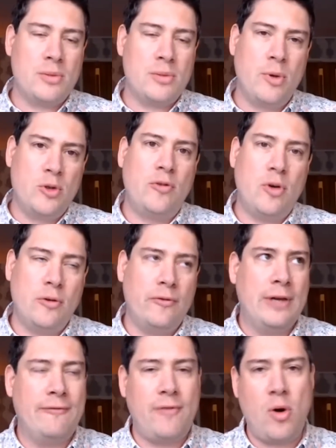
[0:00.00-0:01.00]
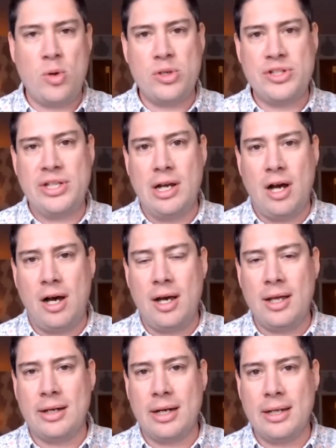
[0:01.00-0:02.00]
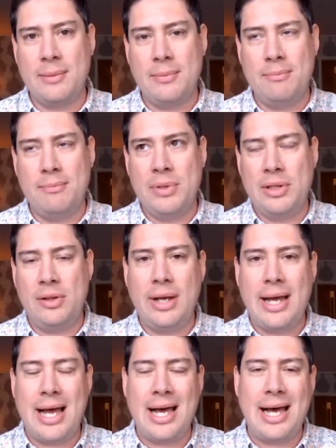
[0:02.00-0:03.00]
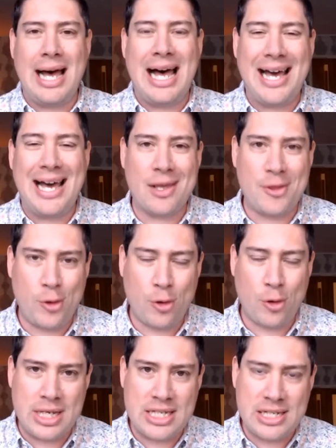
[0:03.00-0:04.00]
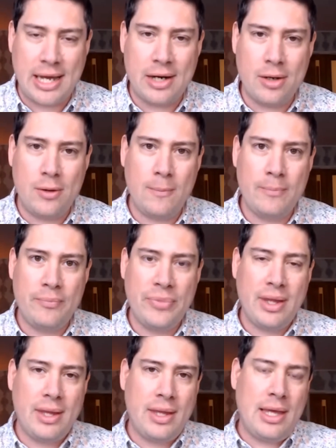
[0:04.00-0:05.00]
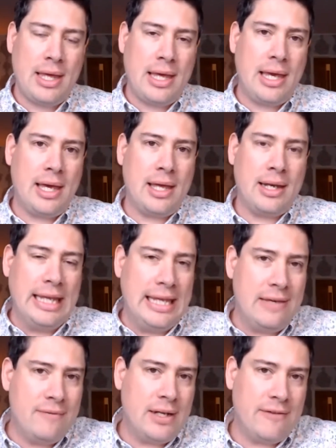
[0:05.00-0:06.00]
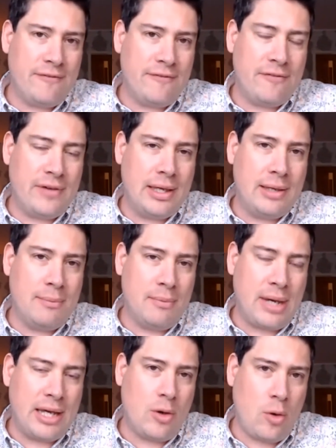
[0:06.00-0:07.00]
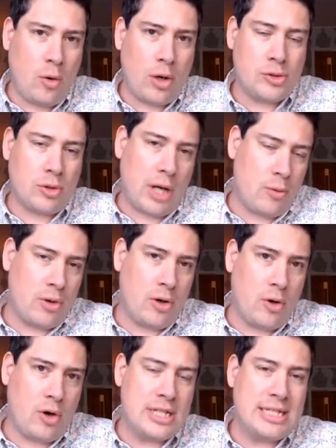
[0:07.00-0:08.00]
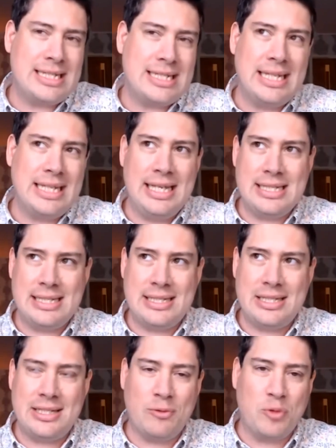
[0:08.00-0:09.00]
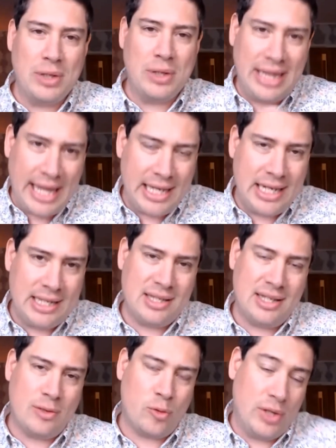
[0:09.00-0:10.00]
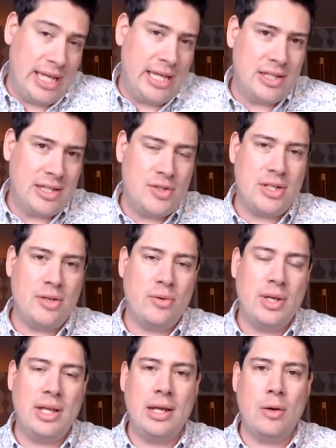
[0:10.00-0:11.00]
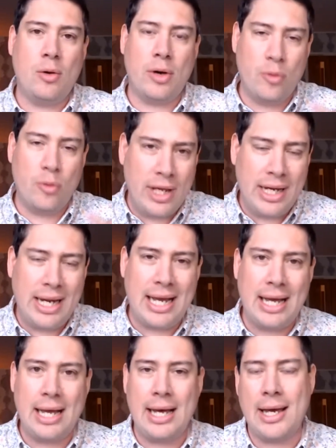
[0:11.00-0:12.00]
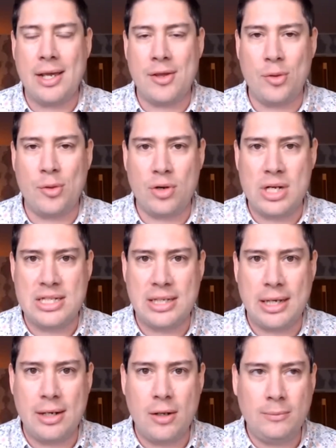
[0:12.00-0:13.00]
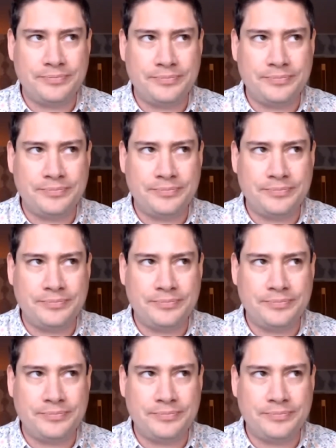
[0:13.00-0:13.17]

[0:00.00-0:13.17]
more fo- focusing on building a, a, high authority channel and even if uh, my course or our course is related related to generating or creating a, a high authority channel